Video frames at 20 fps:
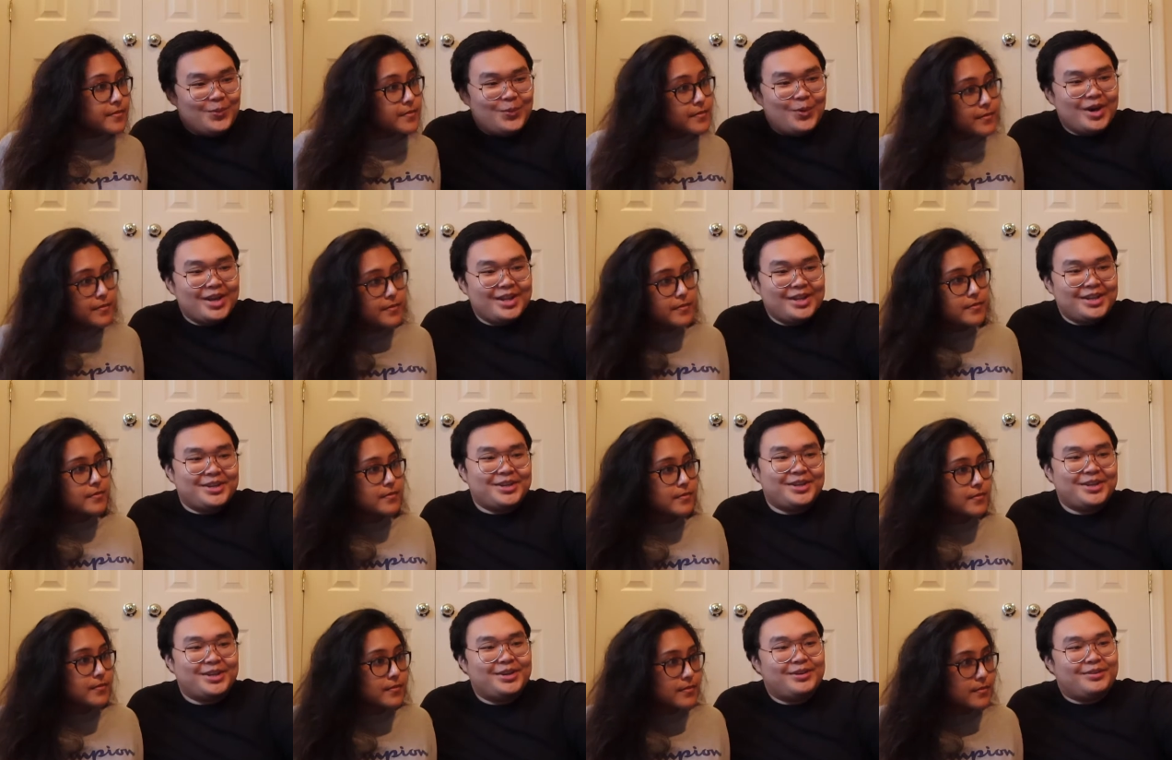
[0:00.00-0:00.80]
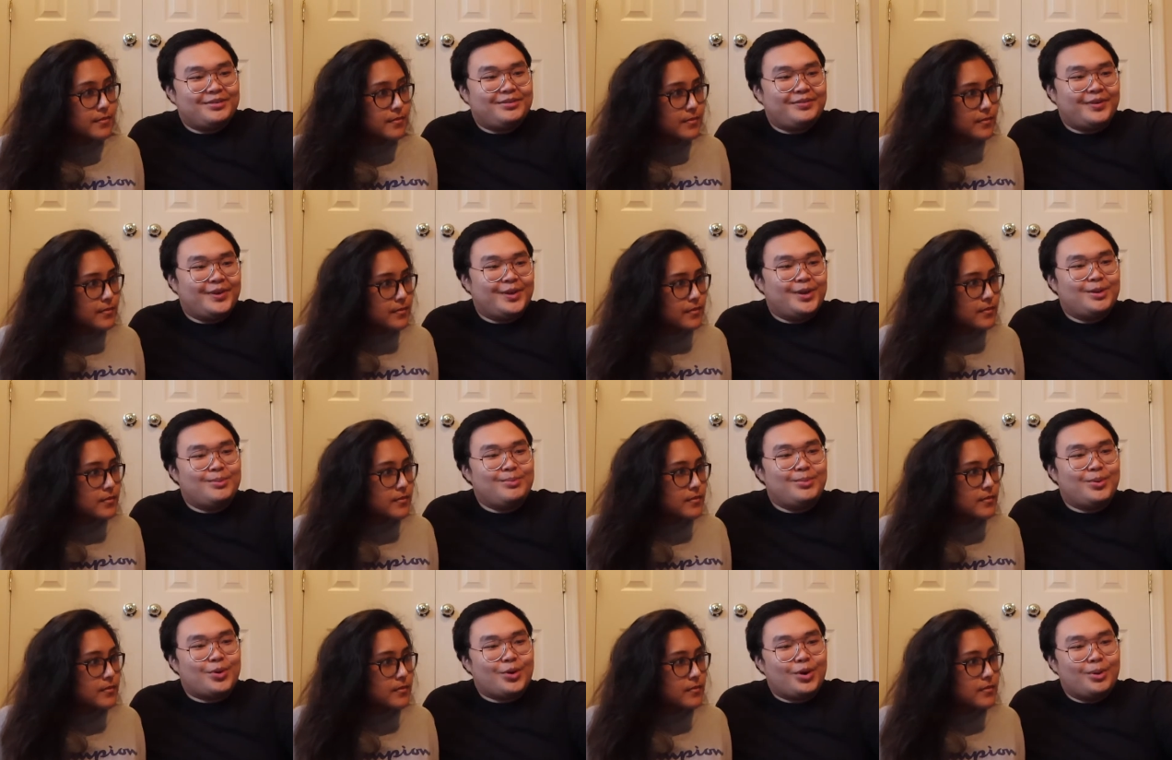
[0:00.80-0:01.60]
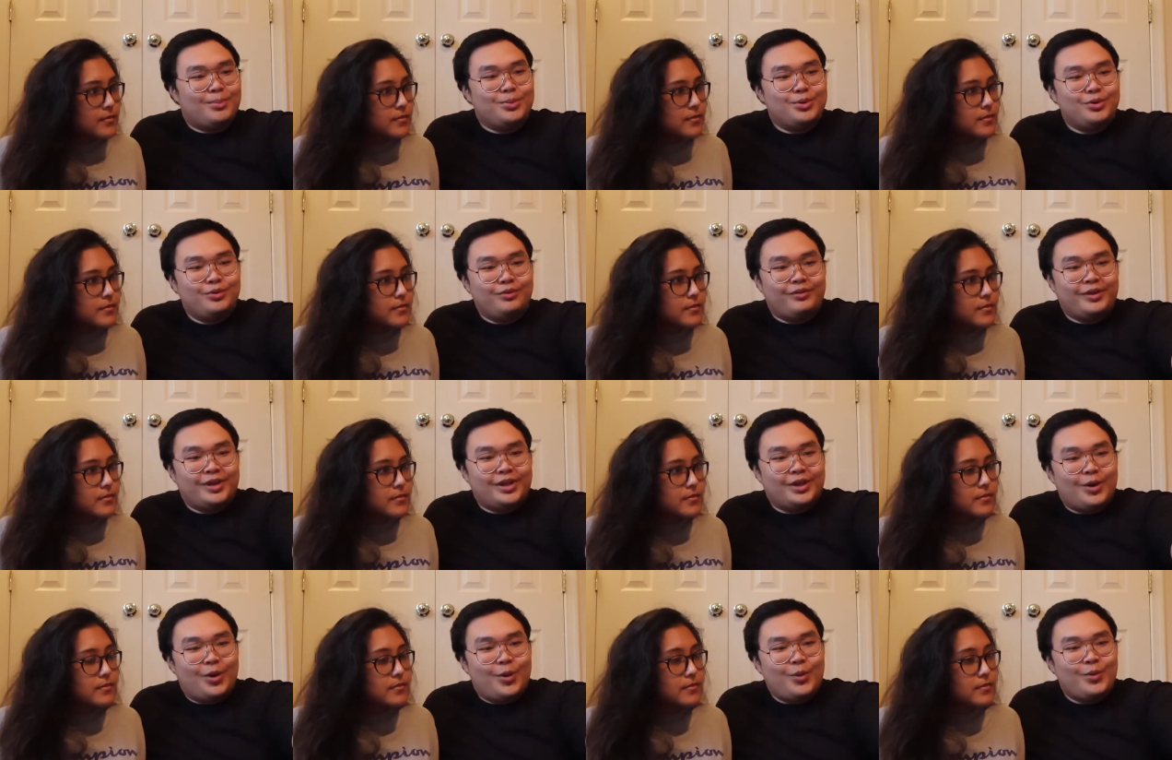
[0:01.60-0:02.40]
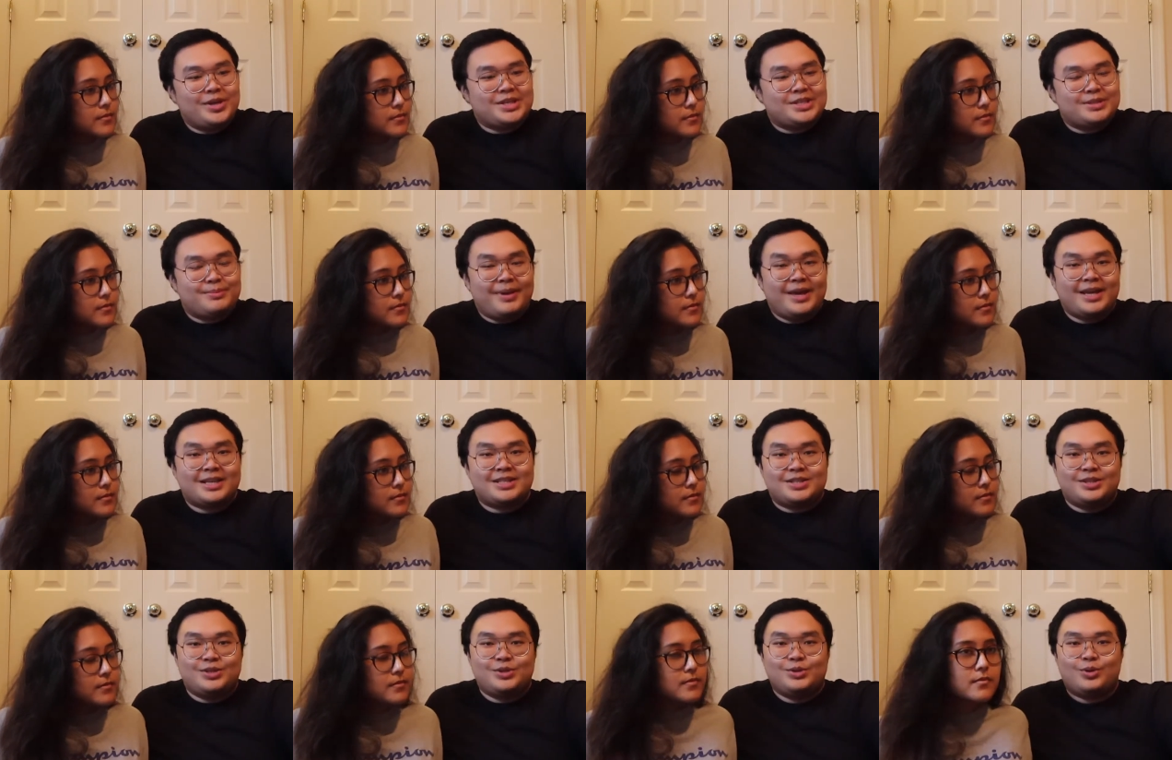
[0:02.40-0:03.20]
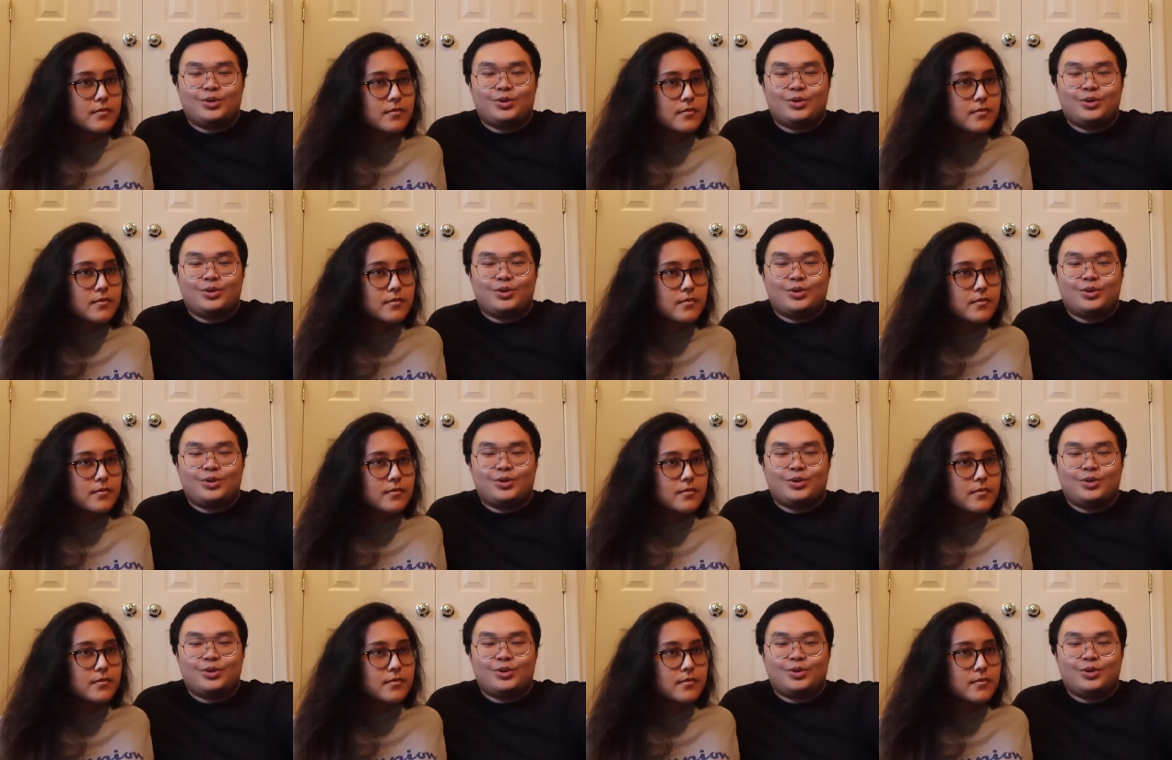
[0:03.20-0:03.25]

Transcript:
Speaker 1: What film or movie always makes you